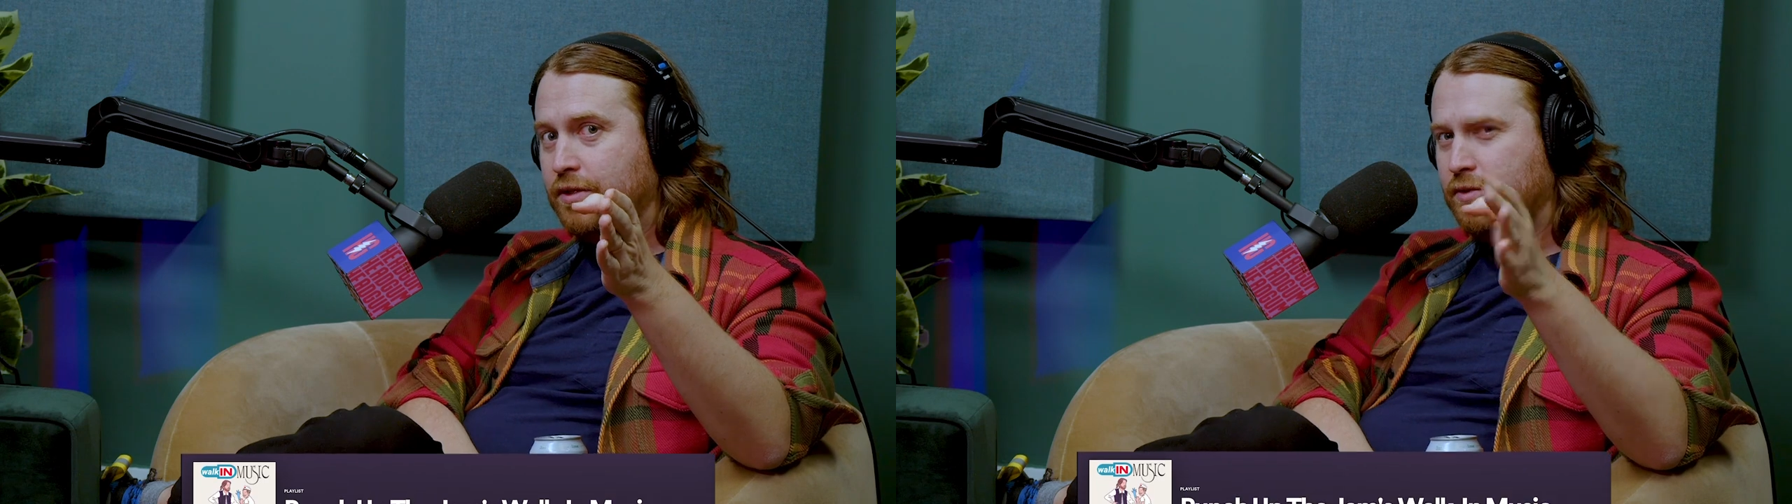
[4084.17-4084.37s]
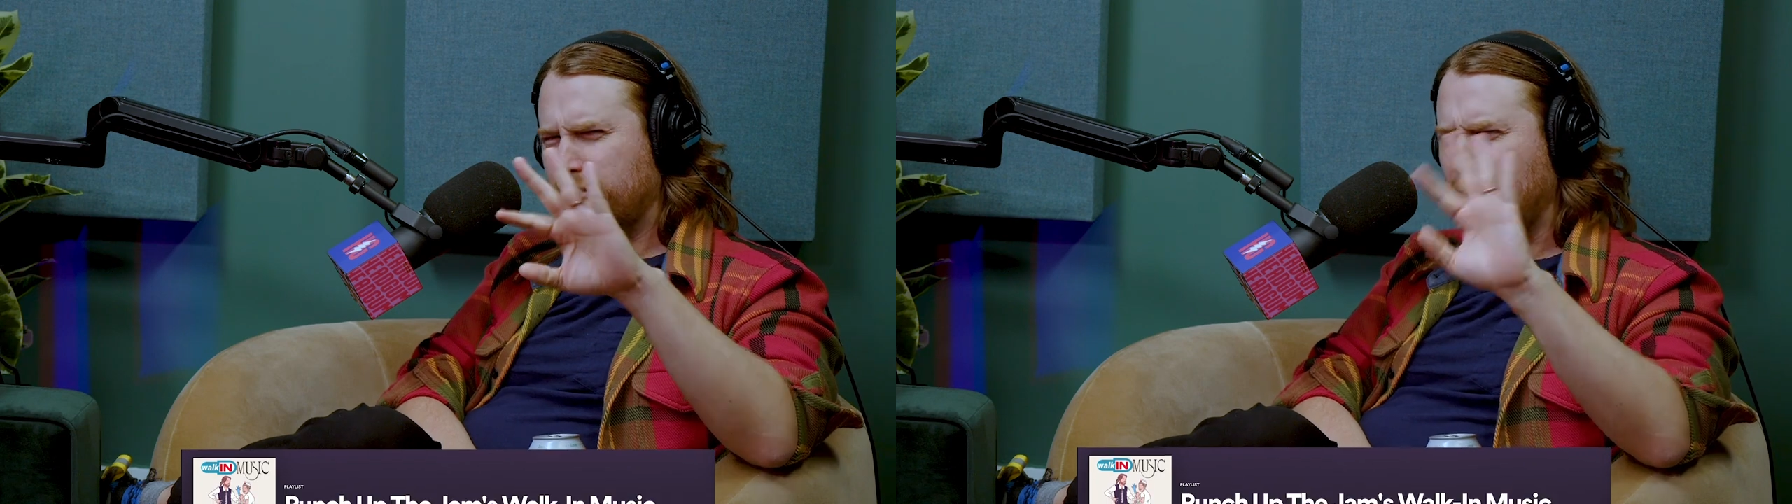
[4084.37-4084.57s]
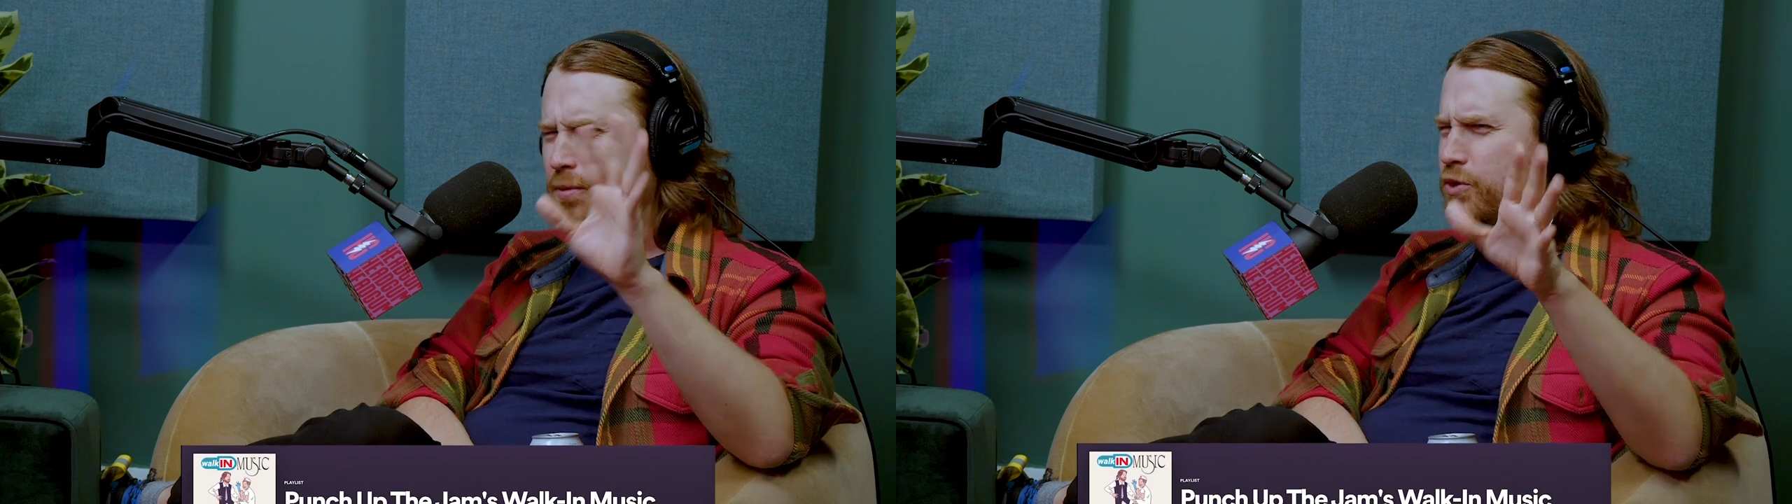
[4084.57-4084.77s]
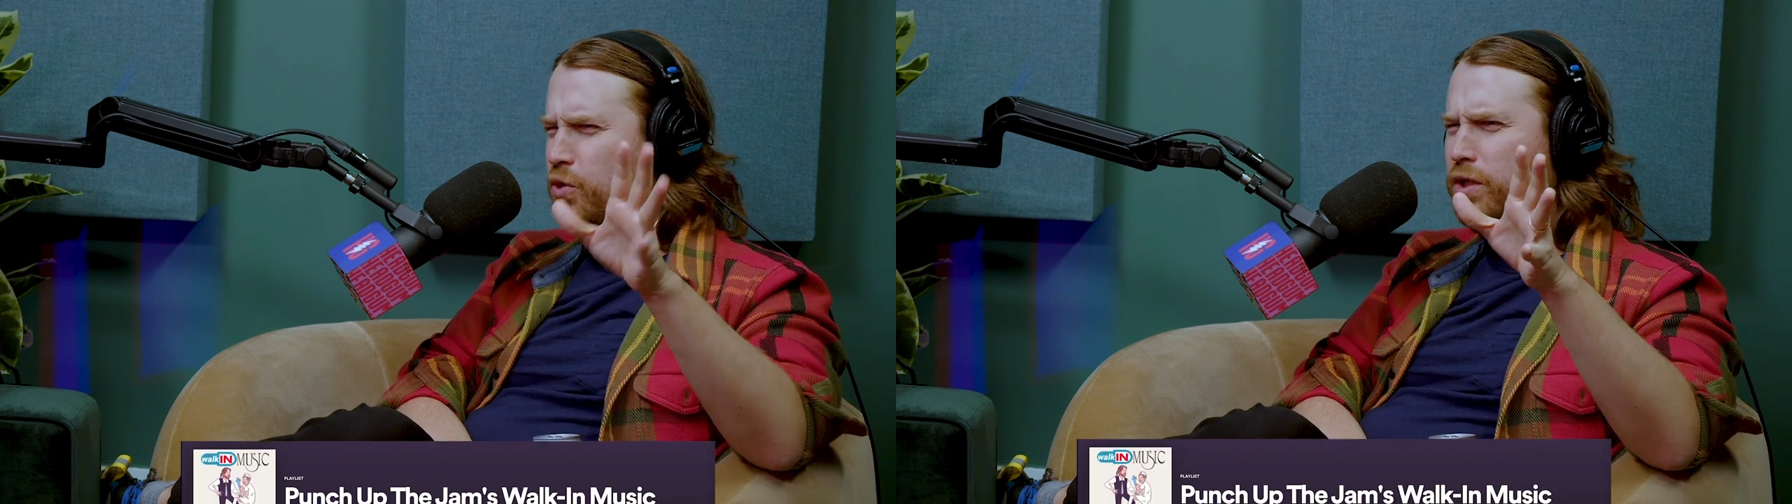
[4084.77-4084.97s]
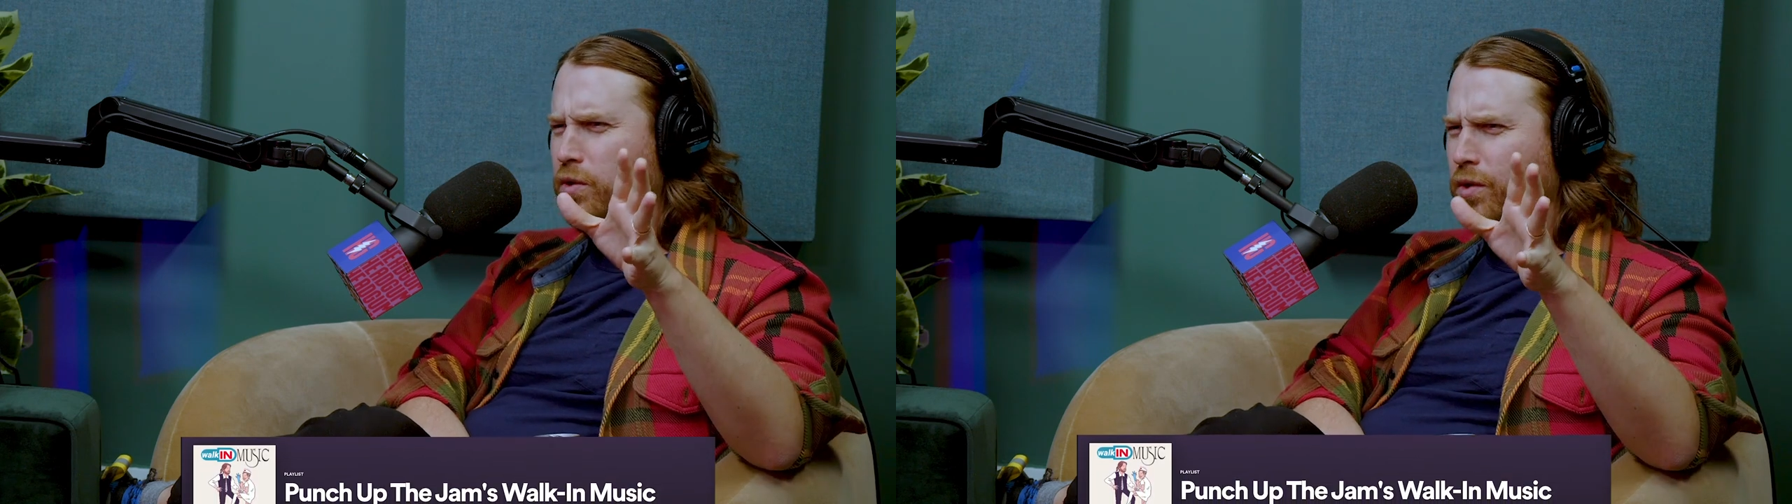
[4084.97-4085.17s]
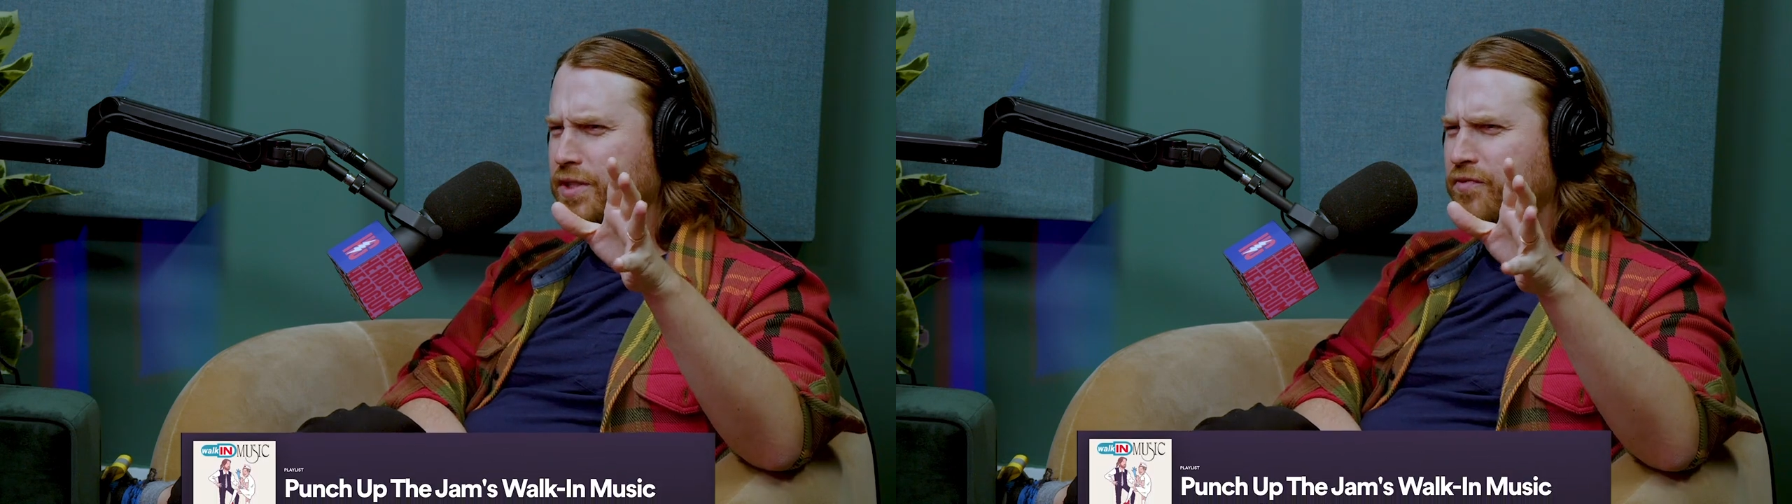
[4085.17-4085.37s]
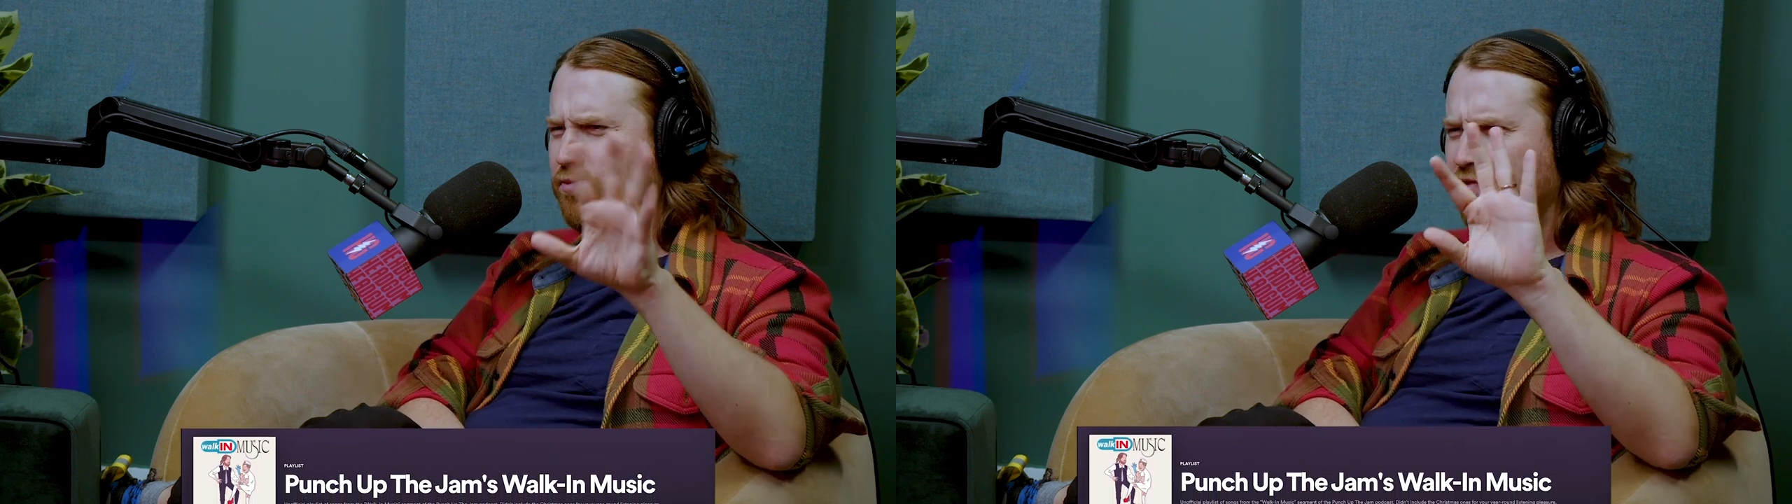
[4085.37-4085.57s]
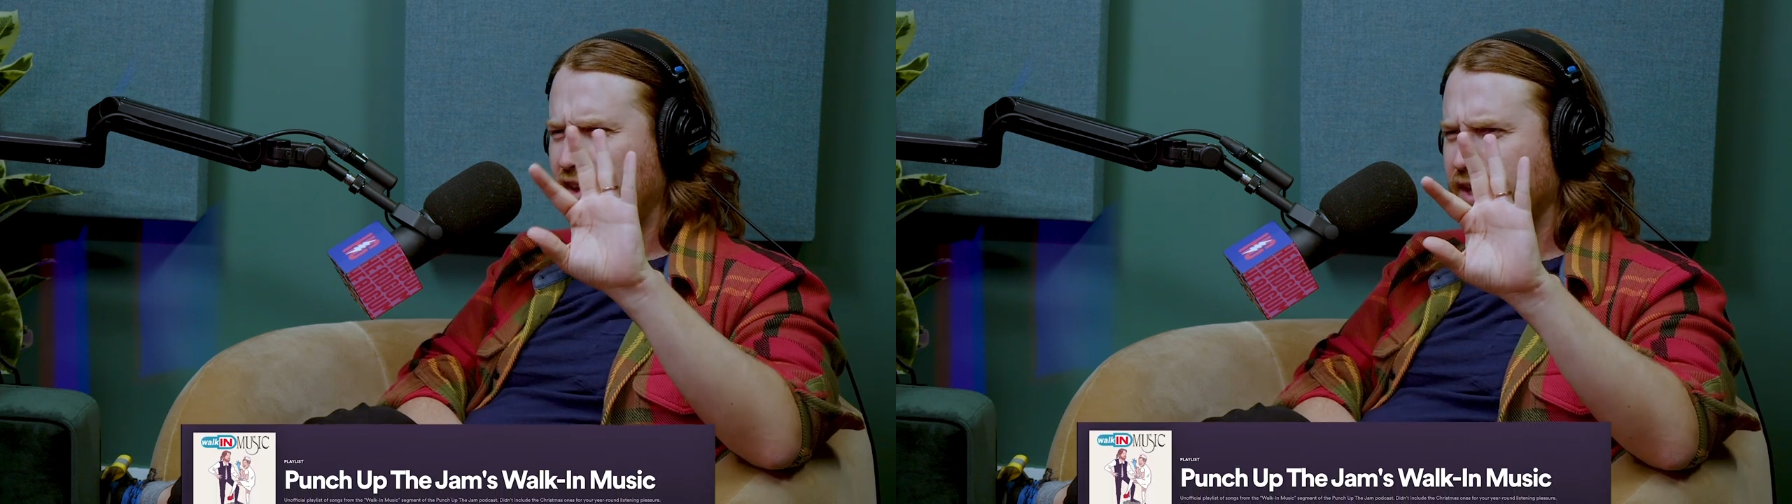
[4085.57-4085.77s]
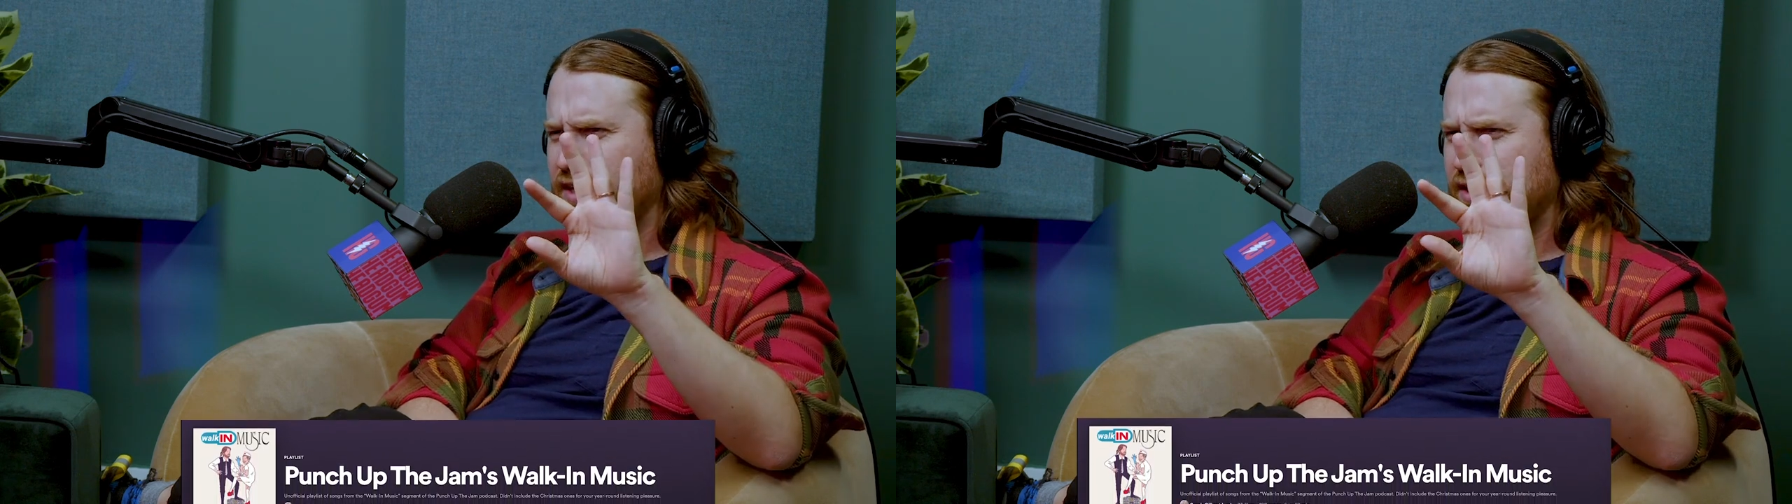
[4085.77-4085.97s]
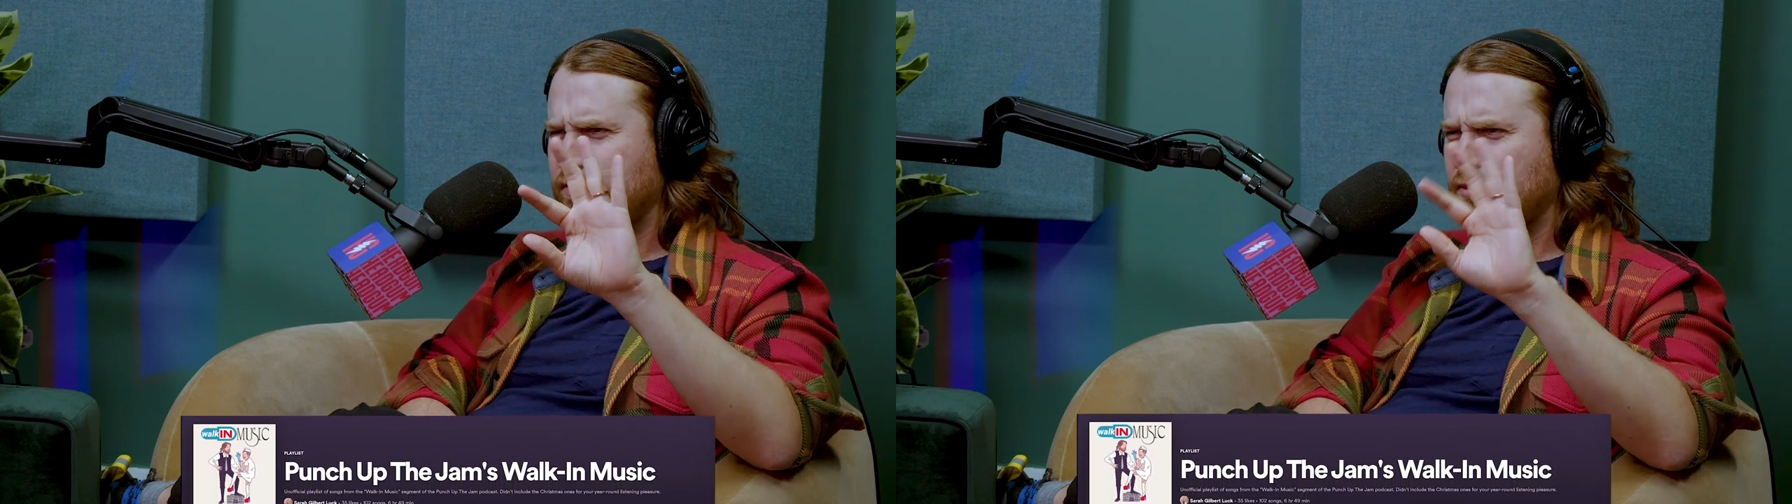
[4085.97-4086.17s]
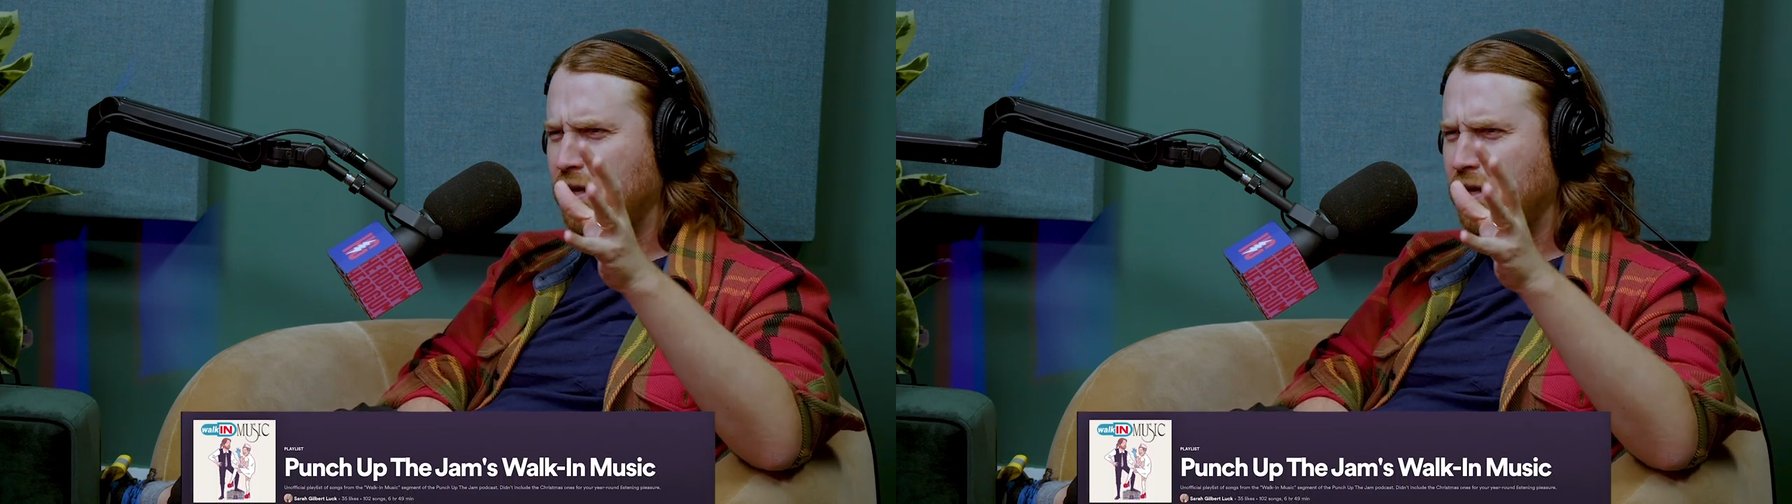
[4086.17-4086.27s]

There's a couple dueling ones from fans, from